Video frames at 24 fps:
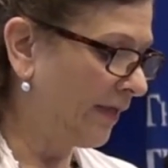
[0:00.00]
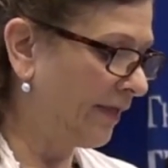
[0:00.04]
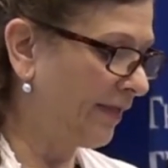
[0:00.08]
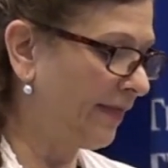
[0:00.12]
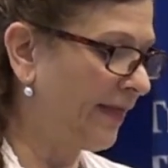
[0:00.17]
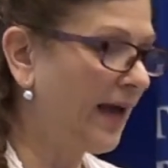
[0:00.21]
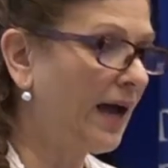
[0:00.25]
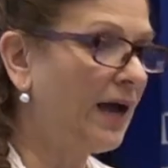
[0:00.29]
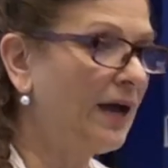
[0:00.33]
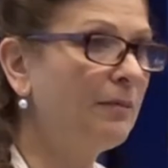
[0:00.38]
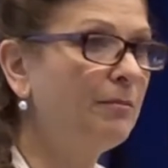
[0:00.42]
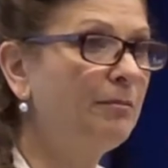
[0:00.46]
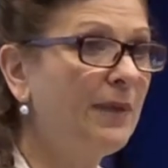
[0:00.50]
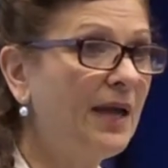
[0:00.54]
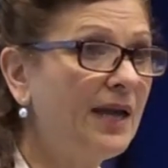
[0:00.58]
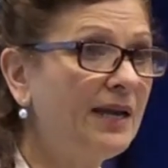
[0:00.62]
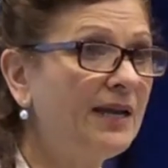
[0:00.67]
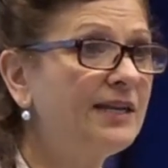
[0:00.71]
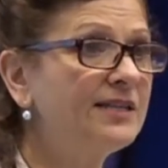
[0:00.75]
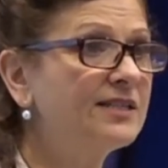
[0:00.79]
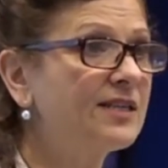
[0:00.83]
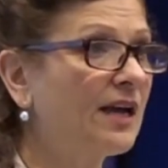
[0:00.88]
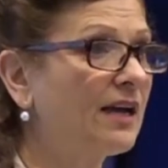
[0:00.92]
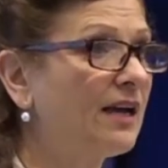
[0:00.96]
that
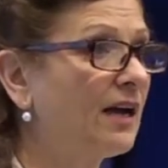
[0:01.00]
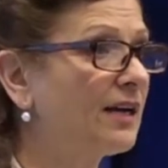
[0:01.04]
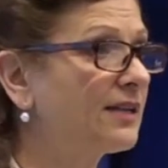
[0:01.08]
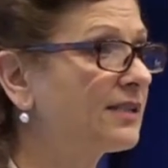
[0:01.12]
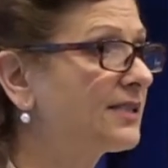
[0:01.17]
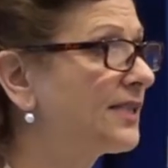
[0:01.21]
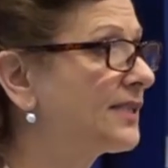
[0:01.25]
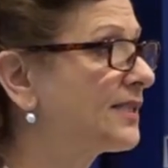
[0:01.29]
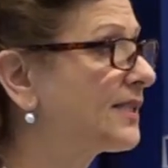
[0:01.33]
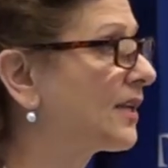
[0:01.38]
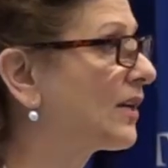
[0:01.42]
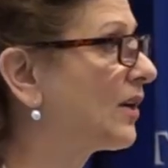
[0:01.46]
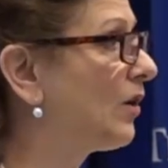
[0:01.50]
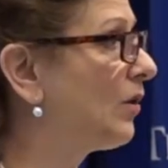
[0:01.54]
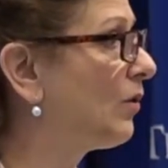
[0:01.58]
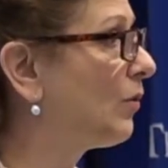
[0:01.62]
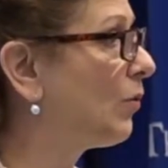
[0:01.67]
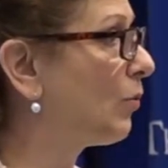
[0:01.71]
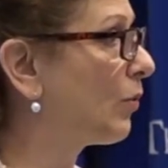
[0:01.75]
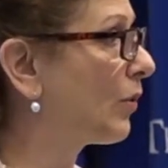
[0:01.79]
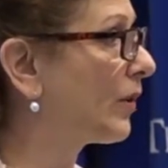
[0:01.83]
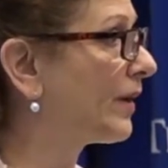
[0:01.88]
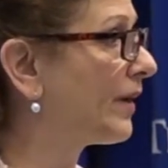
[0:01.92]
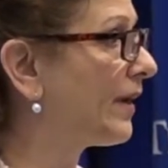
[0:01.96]
many diocesan
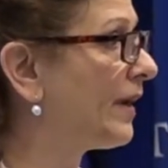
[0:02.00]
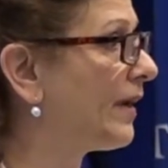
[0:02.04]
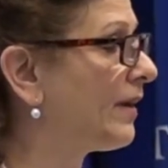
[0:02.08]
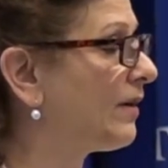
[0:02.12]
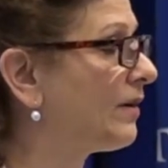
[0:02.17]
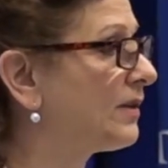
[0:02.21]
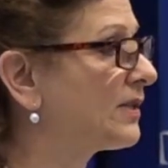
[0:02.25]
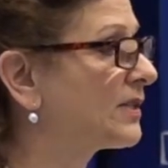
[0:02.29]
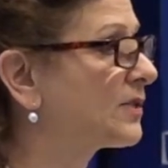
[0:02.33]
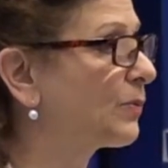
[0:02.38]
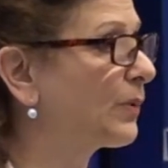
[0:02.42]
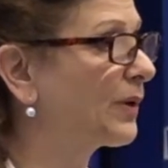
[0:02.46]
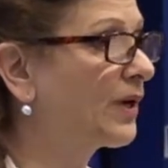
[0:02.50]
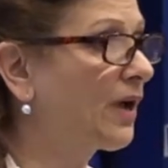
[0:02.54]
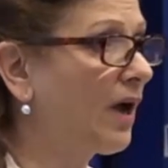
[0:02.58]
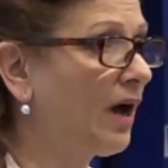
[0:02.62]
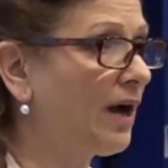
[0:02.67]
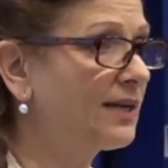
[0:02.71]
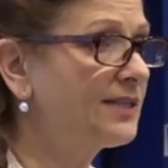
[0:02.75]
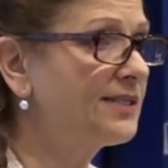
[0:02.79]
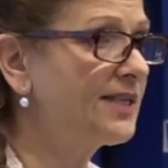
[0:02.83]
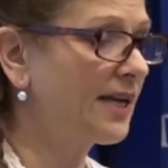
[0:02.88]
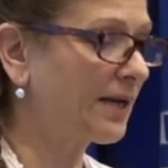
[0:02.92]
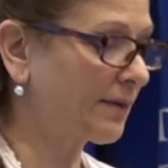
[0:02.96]
coordinators would
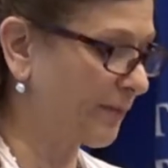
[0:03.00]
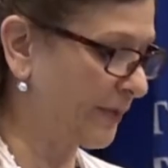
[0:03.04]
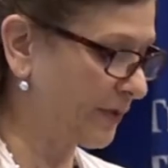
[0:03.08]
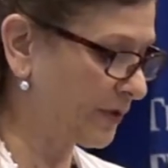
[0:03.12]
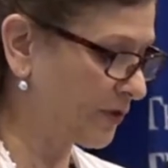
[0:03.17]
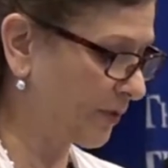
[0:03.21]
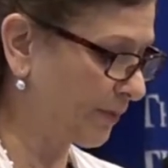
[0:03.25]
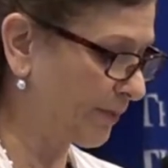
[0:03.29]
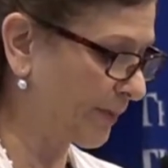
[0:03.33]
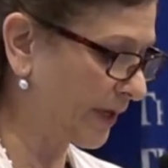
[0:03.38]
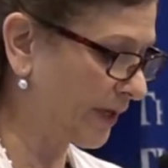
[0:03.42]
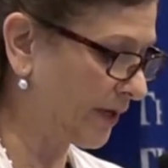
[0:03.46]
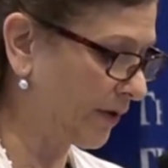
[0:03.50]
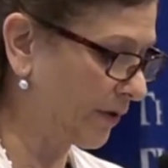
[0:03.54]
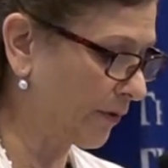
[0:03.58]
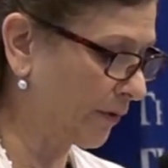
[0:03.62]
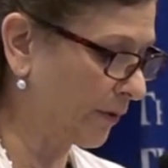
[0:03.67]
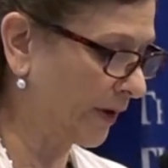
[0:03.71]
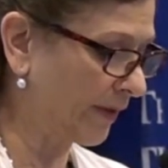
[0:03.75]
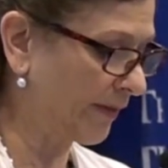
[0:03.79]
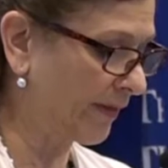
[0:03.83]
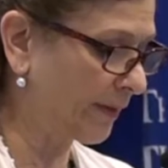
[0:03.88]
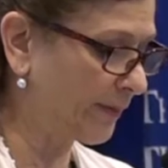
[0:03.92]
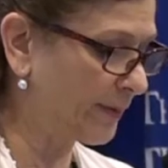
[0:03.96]
contact Bishop
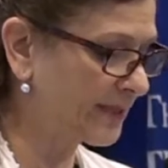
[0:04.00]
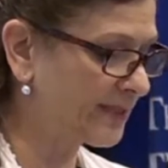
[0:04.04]
McHugh and they